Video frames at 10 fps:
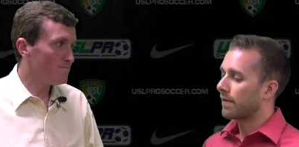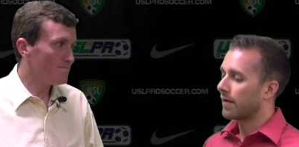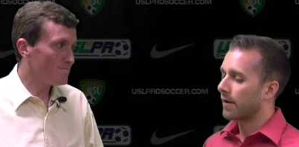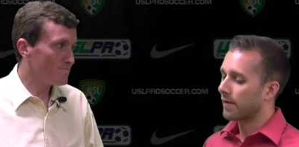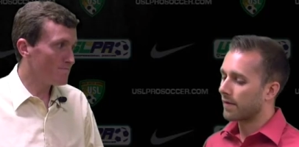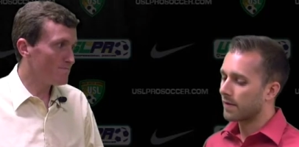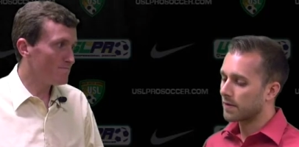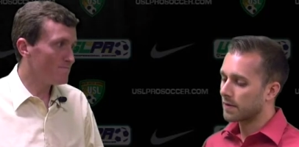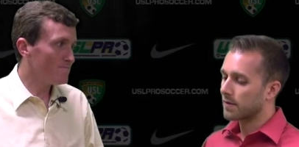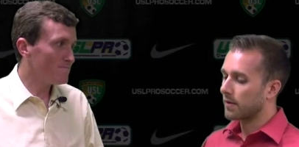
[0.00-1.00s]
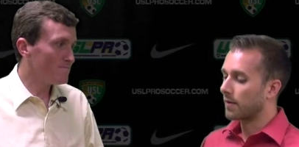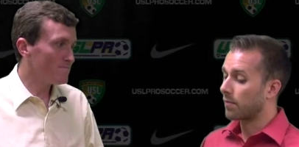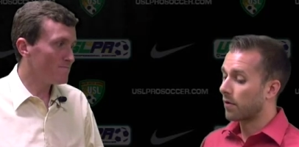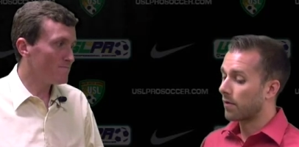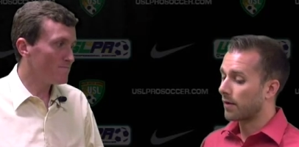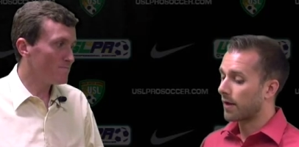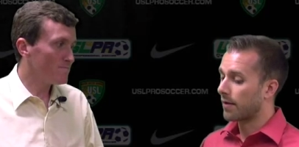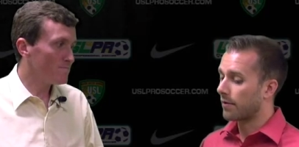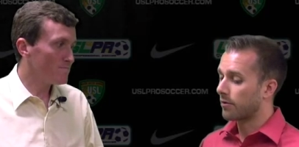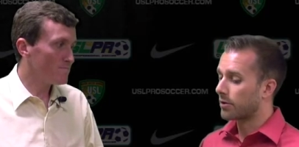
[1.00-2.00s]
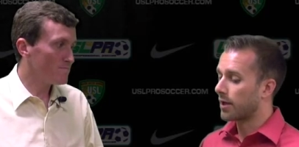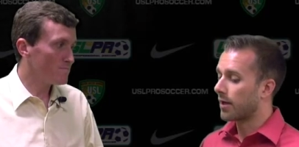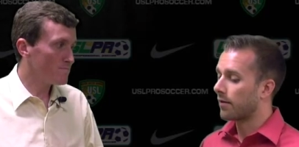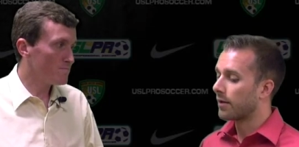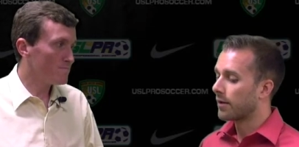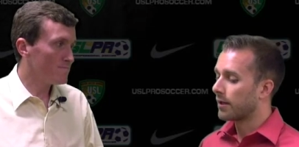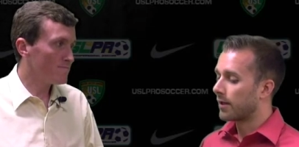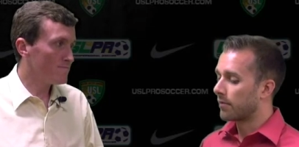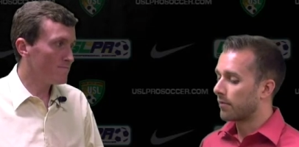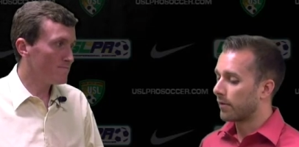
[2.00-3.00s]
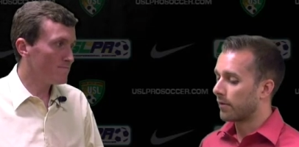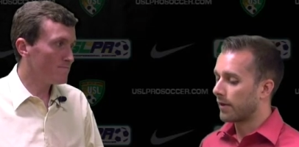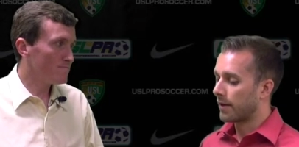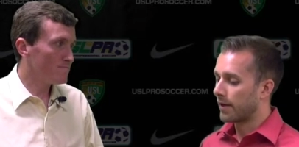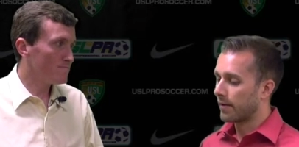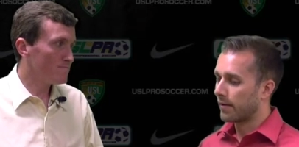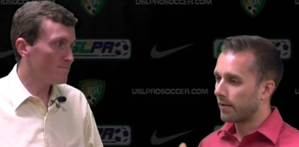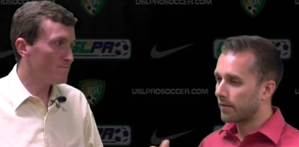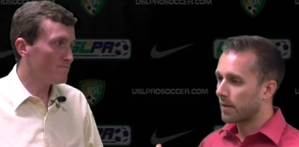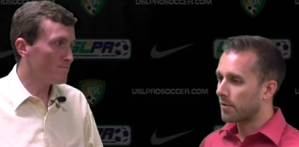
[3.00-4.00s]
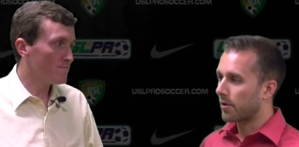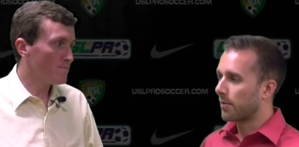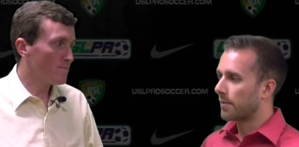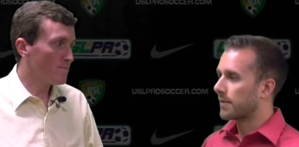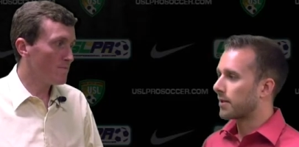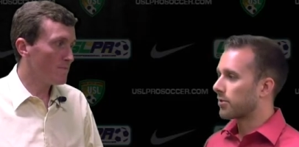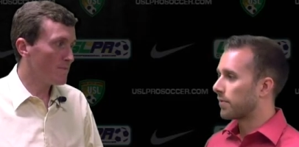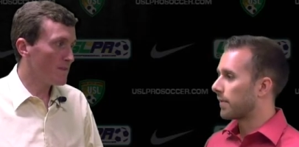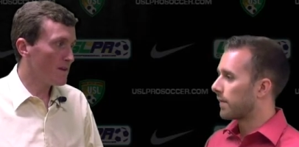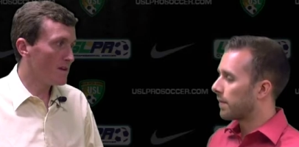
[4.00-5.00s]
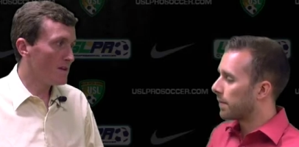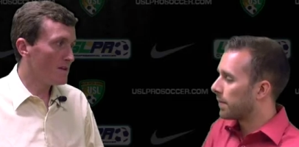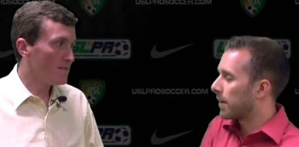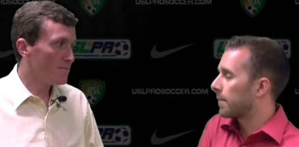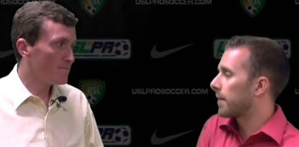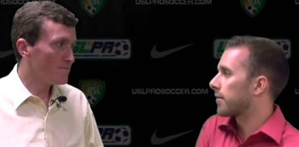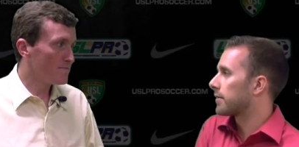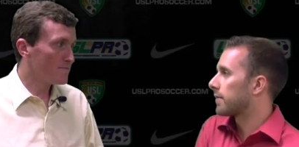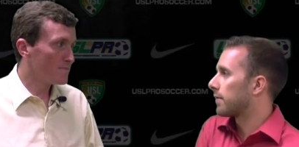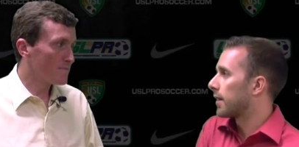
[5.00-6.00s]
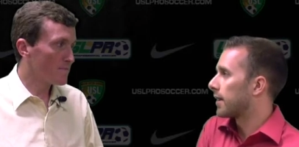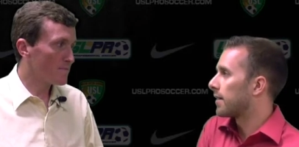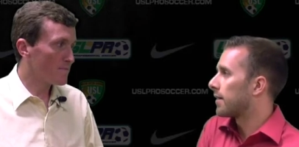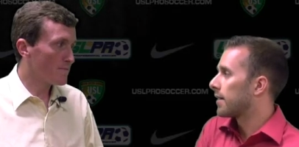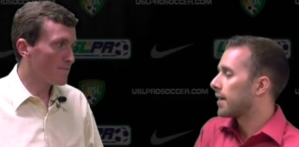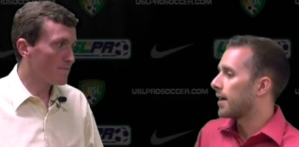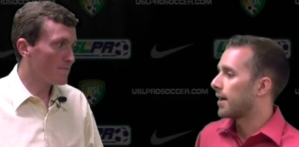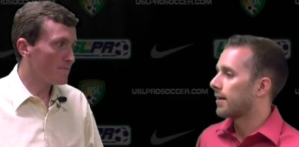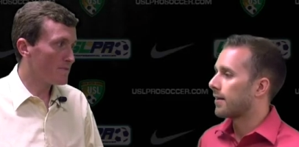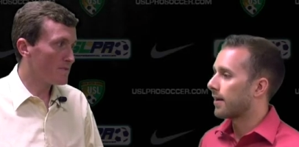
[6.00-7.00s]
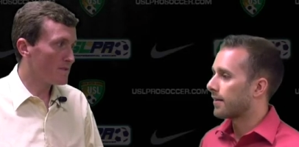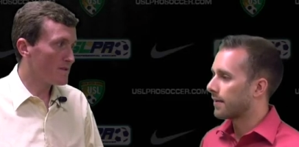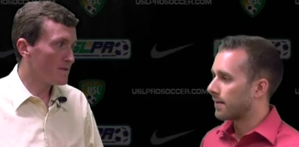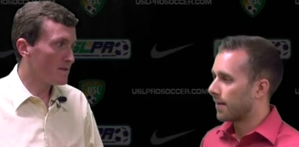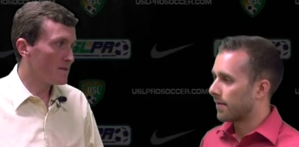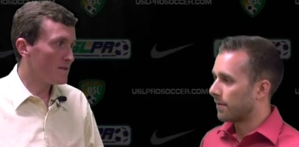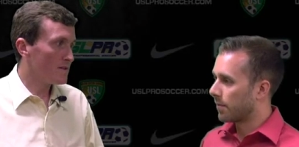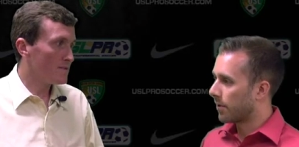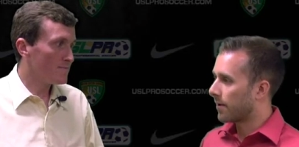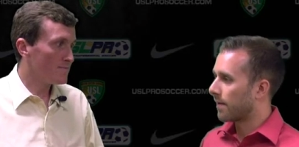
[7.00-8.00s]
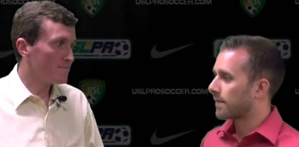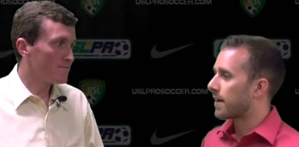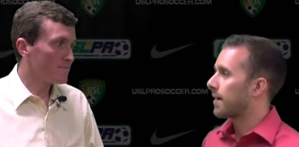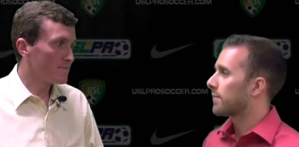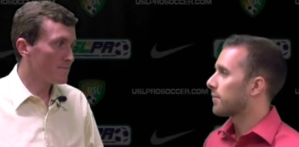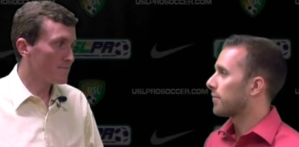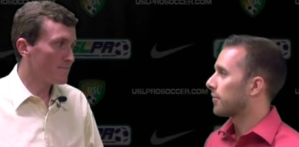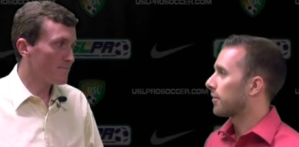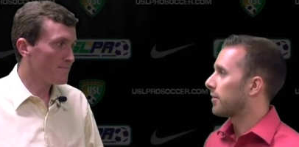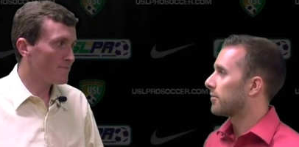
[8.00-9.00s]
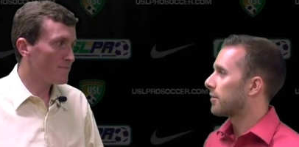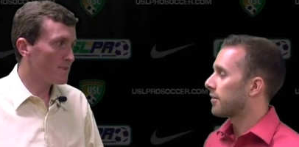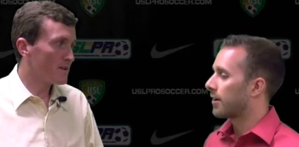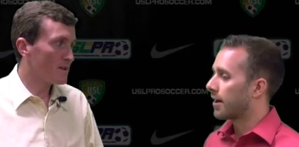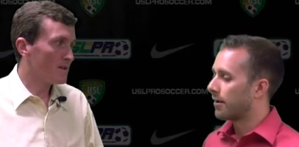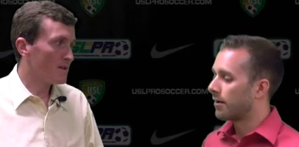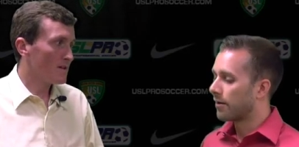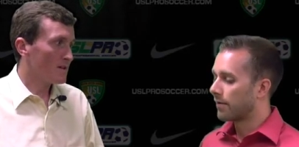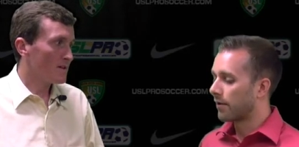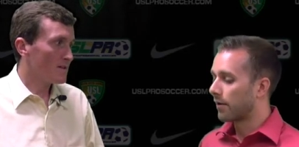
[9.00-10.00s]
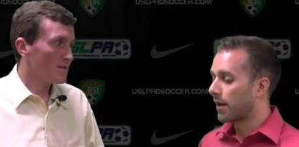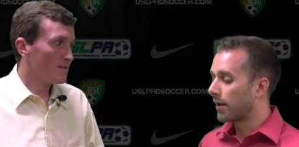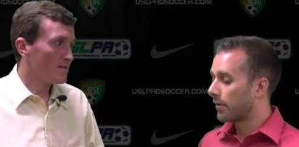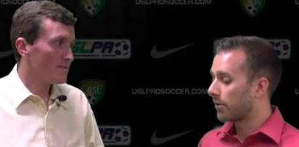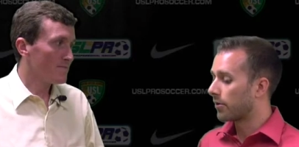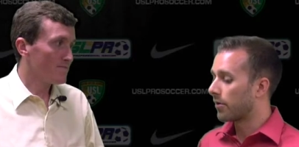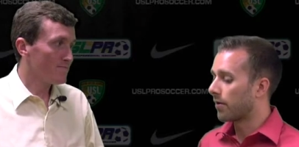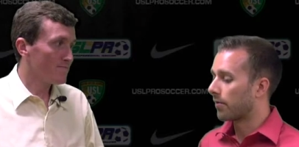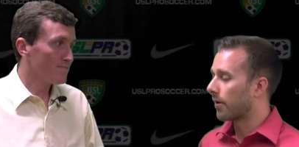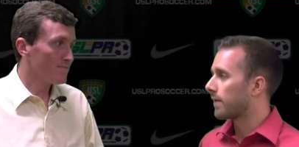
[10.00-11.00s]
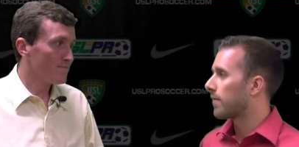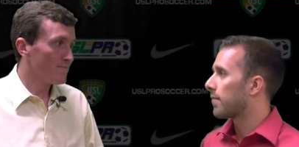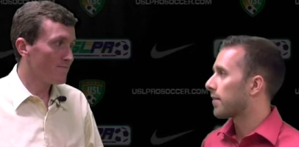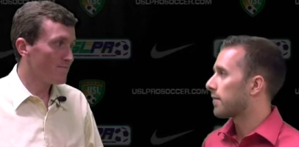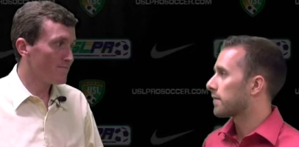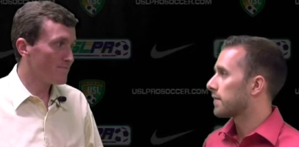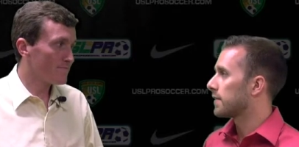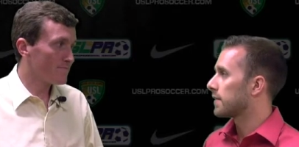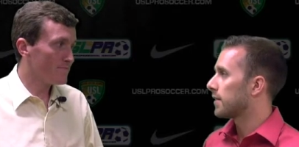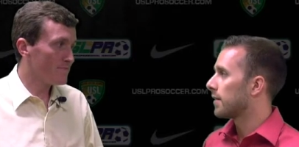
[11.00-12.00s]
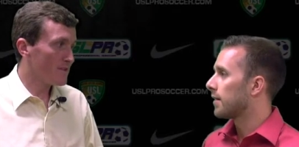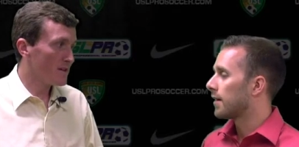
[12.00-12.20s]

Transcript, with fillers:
Speaker 1: felt like they've consistently broken out of their shell and really uh, lived up to all the potential. But they've been playing better as of late and uh, I think that the playoff time is when they're looking to turn it on. For LA, you know how great they've been all season.